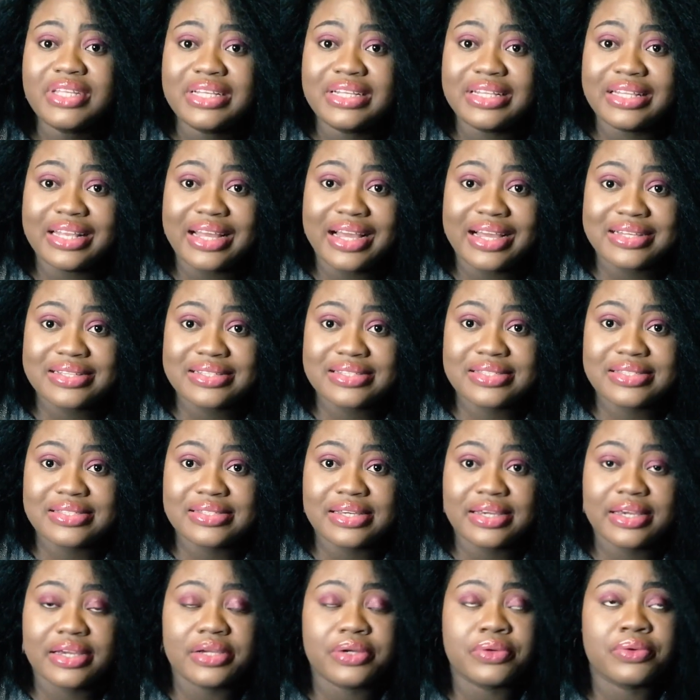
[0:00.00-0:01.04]
last
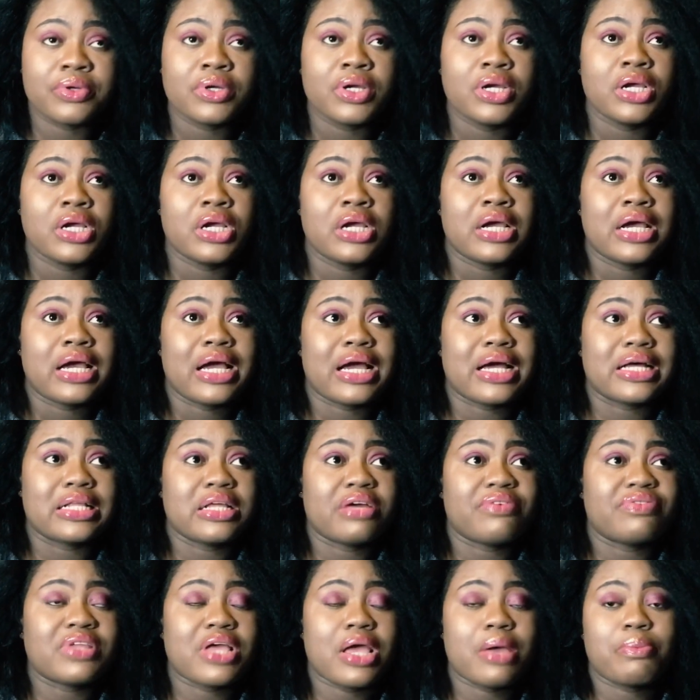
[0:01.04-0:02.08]
year, and
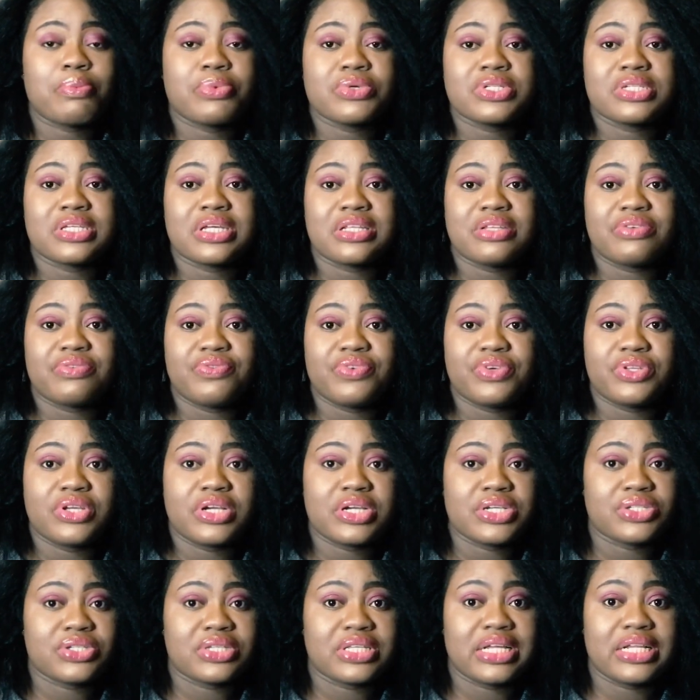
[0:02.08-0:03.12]
after I posted the video,
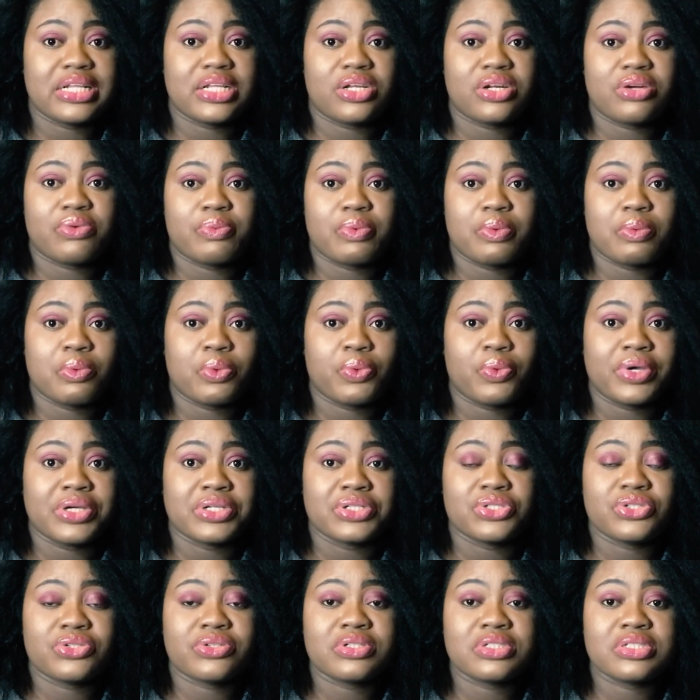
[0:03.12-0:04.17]
I saw that a lot of people were
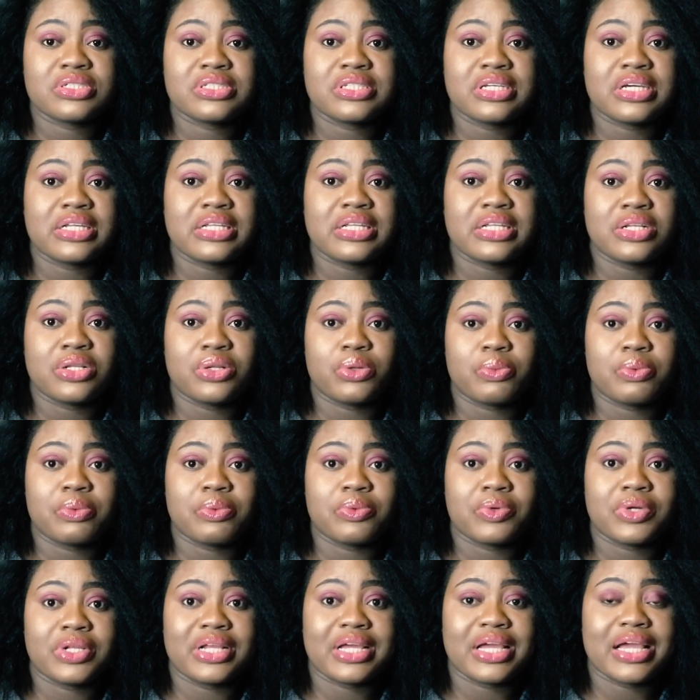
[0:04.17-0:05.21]
interested. A lot of
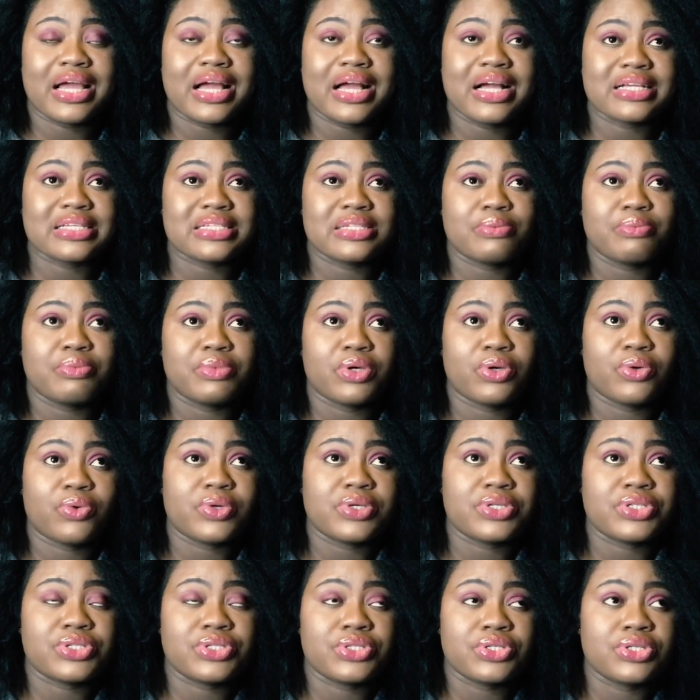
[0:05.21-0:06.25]
people were like asking me
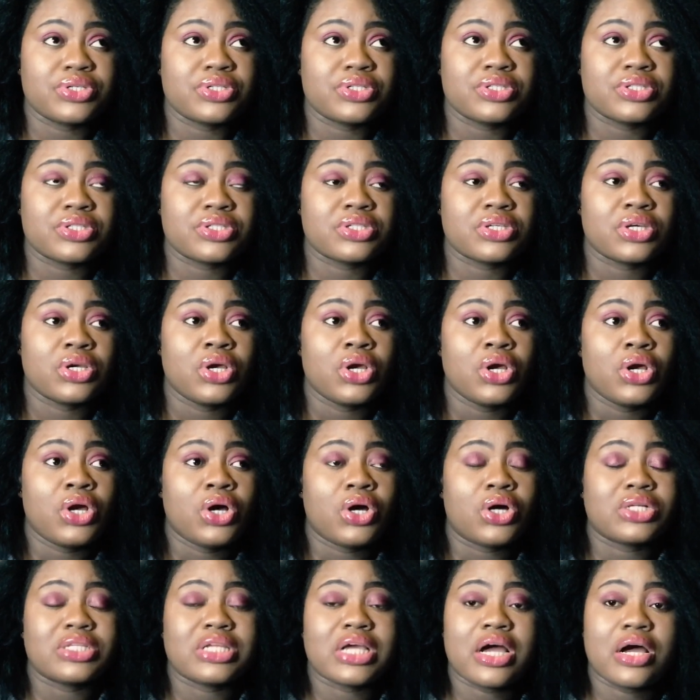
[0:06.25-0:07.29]
questions
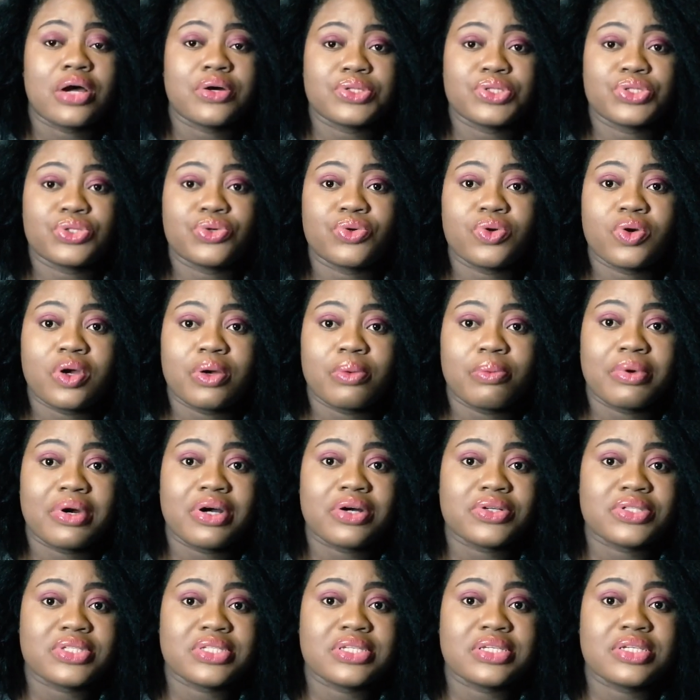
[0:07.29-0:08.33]
on how to go
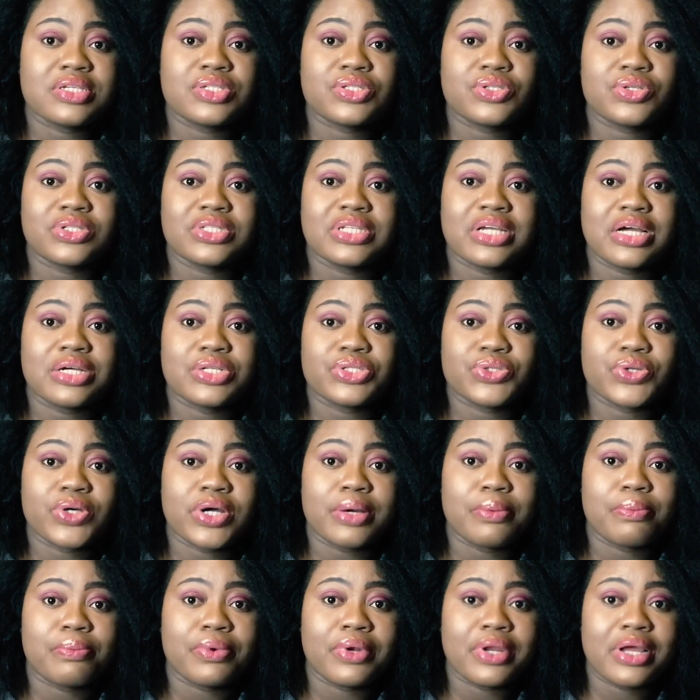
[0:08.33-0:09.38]
about it, on how to
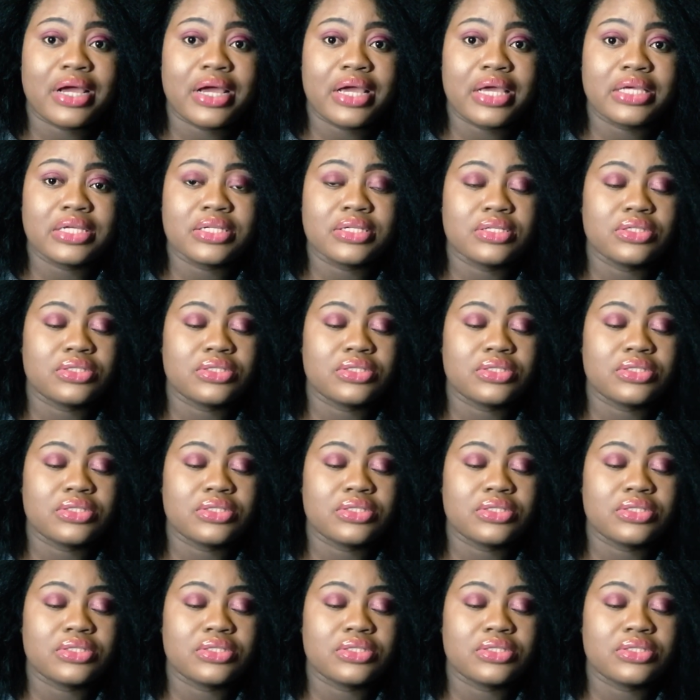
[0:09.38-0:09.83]
apply.